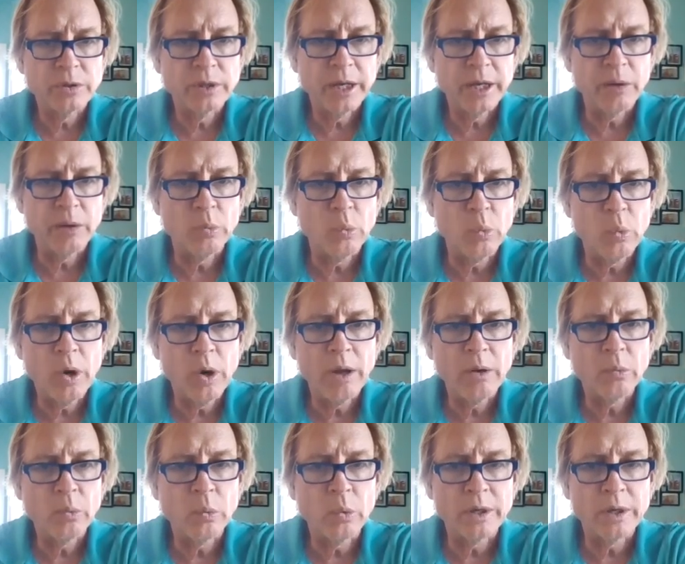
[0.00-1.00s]
and
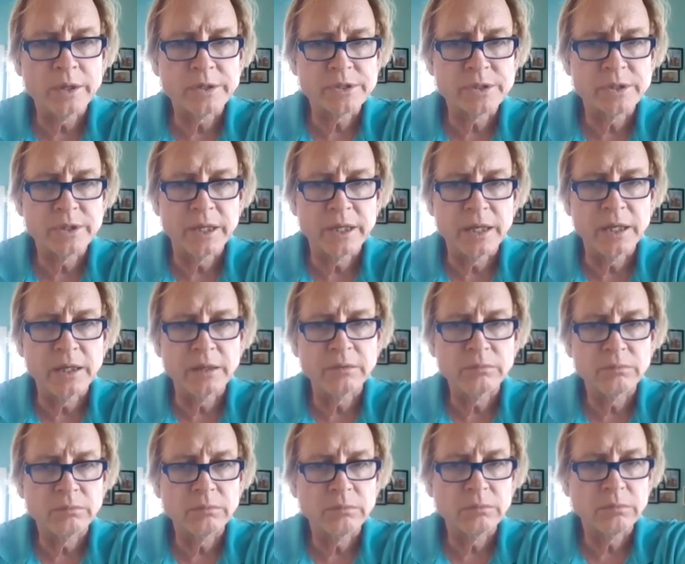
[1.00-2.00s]
what was the
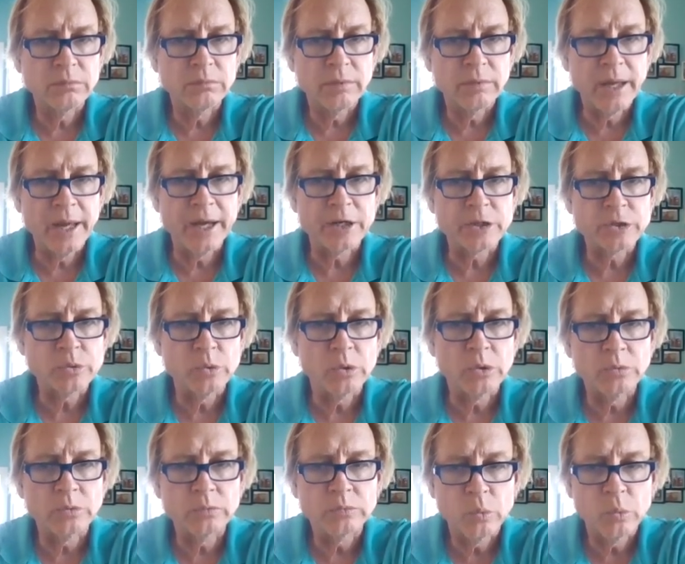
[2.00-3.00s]

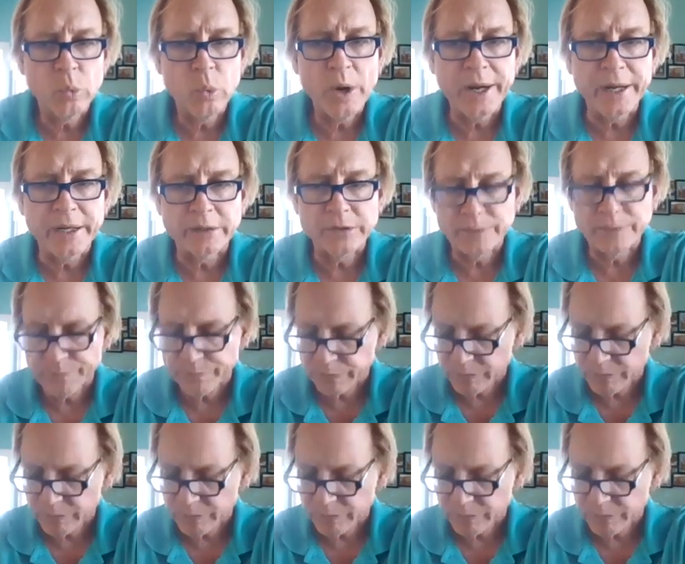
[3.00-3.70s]
actual weight.